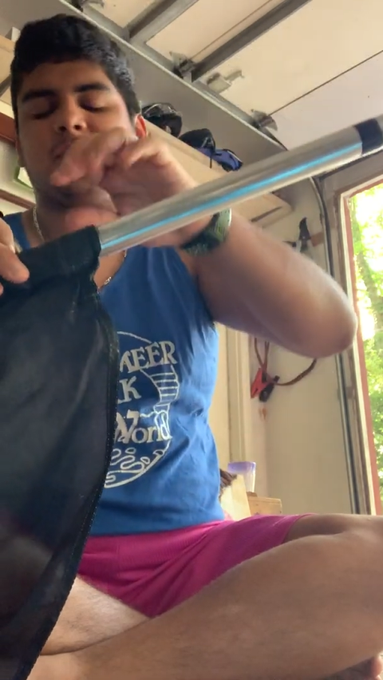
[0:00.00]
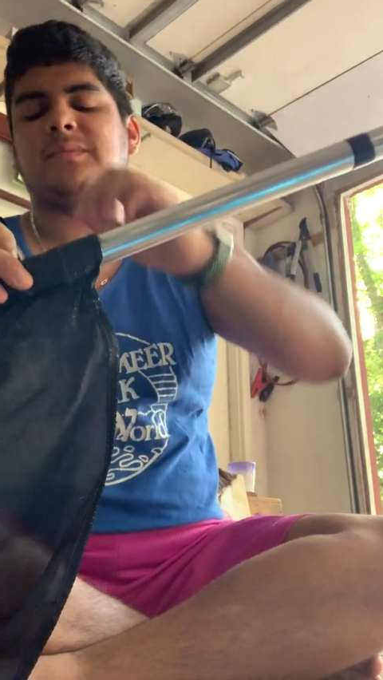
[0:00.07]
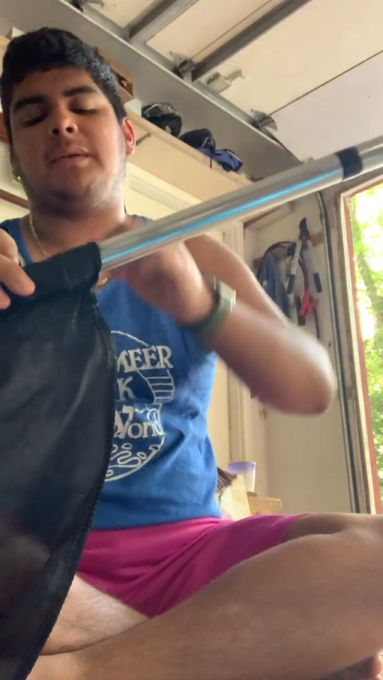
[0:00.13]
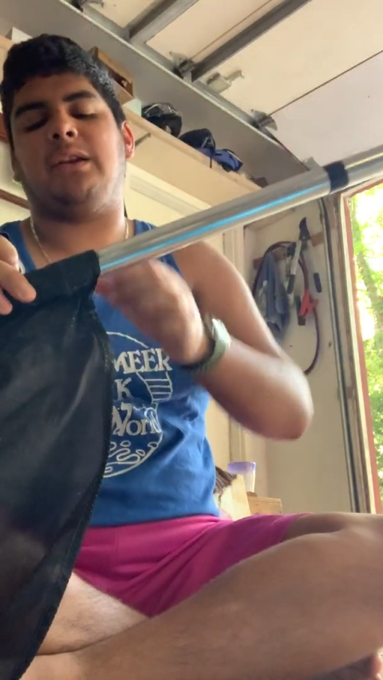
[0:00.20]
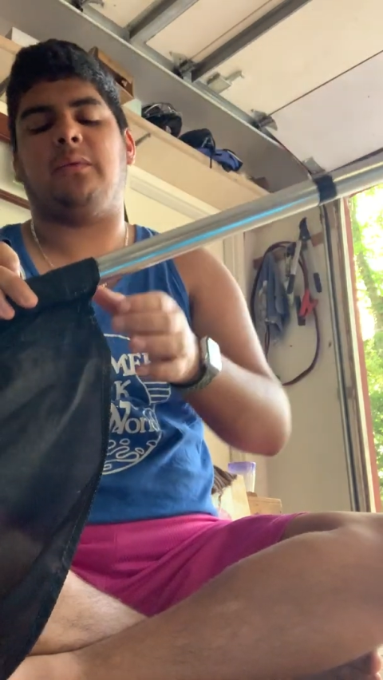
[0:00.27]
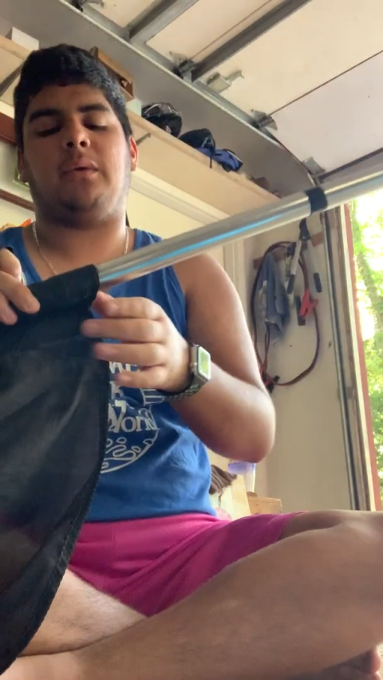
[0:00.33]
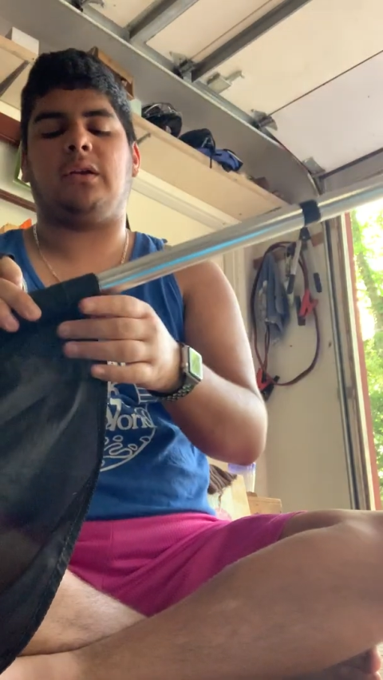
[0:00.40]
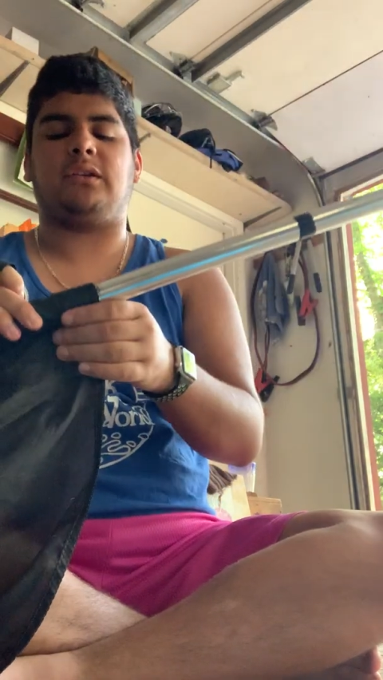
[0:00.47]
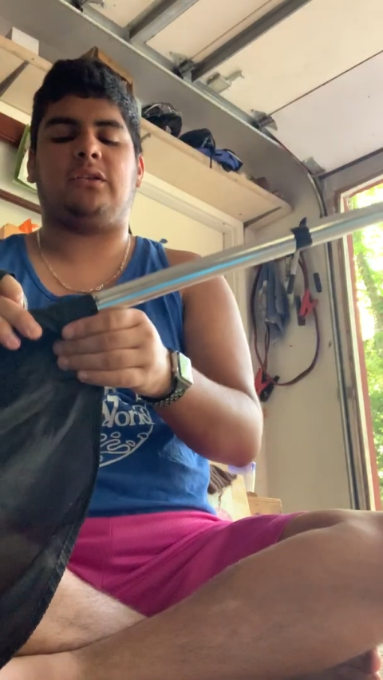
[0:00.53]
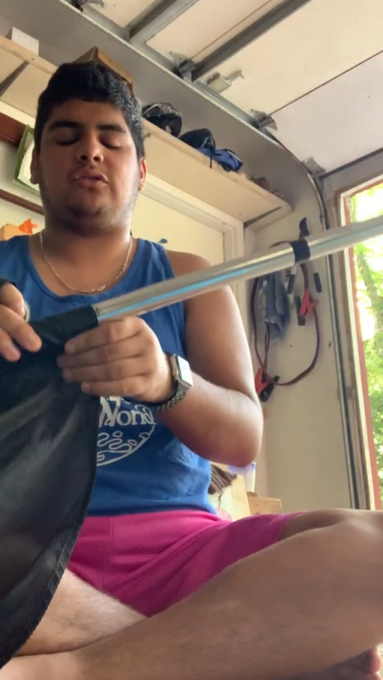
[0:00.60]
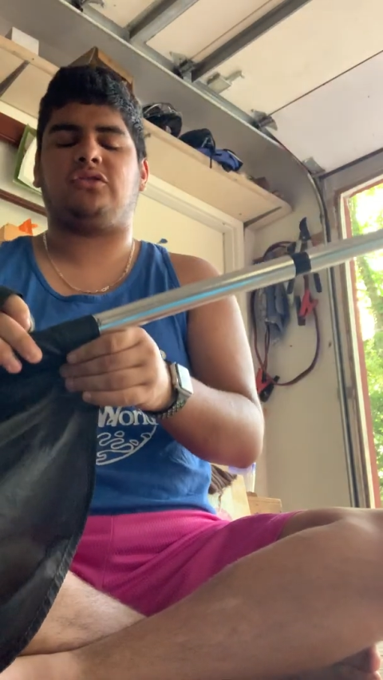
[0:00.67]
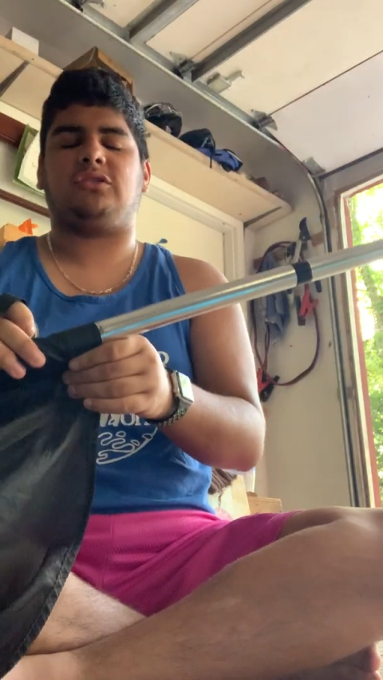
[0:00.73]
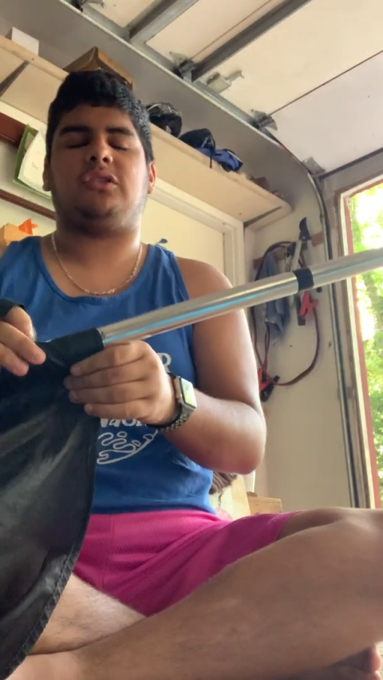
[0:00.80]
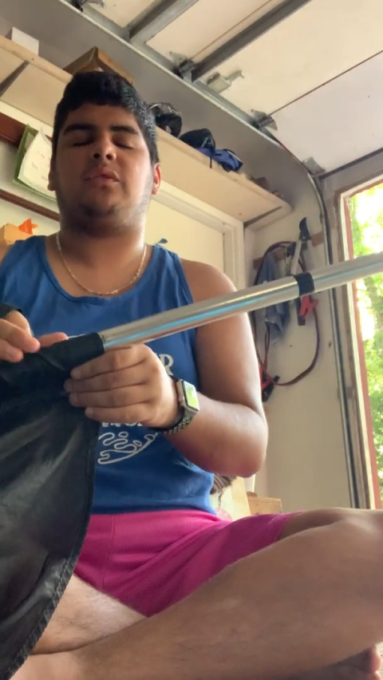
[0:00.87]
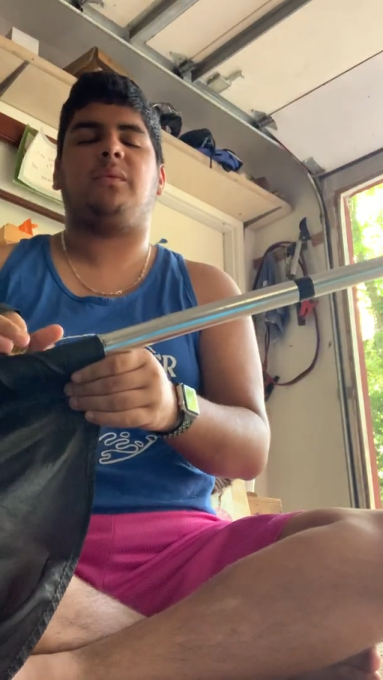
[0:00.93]
spinning weird, and it'll
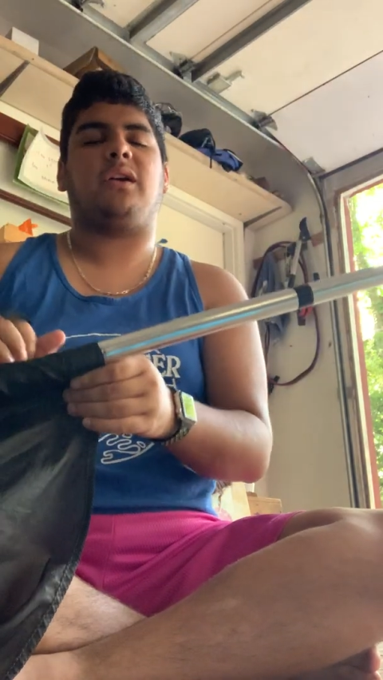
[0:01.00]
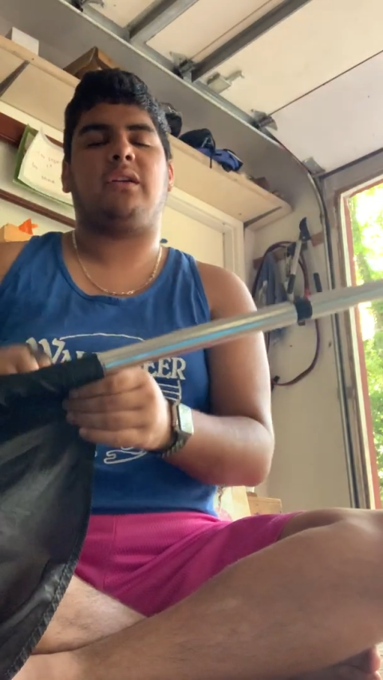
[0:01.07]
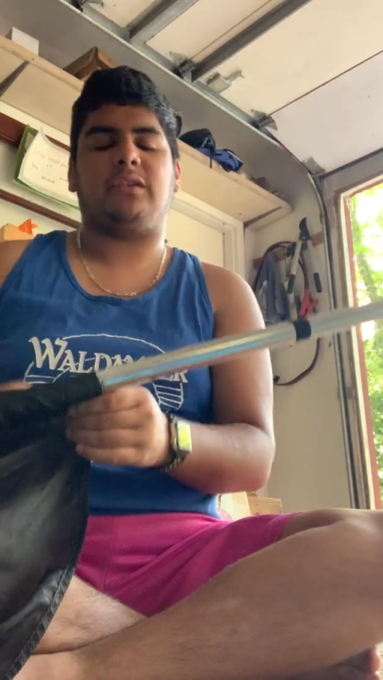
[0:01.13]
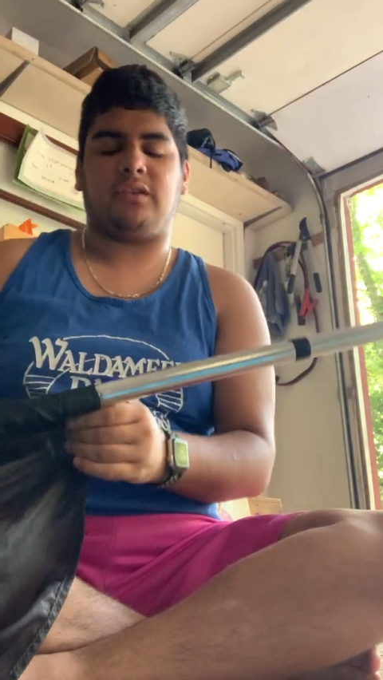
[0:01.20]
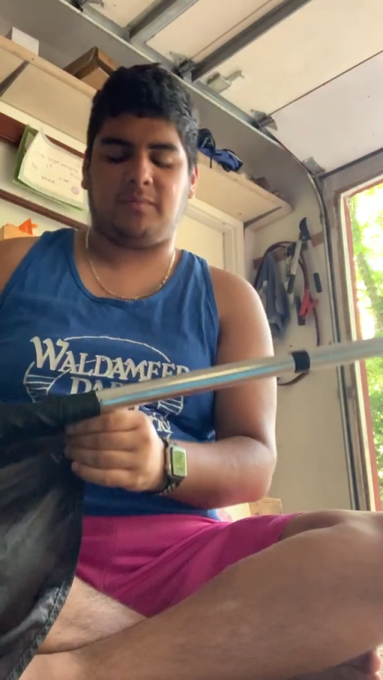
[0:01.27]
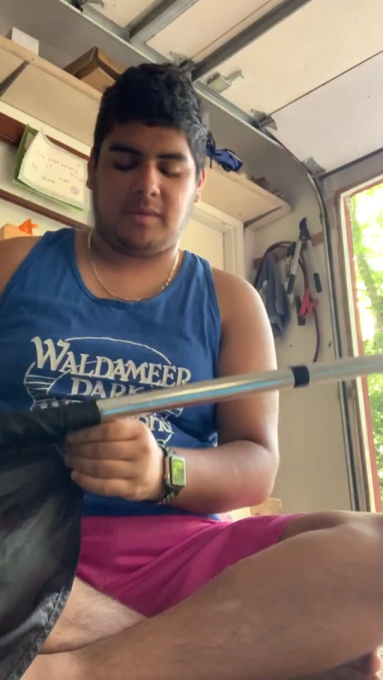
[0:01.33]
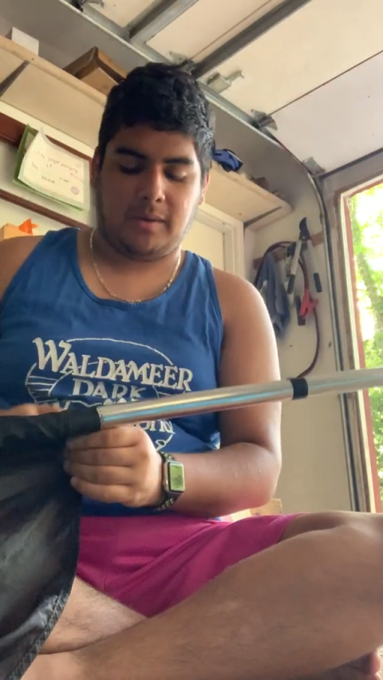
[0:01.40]
just look weird and it'll be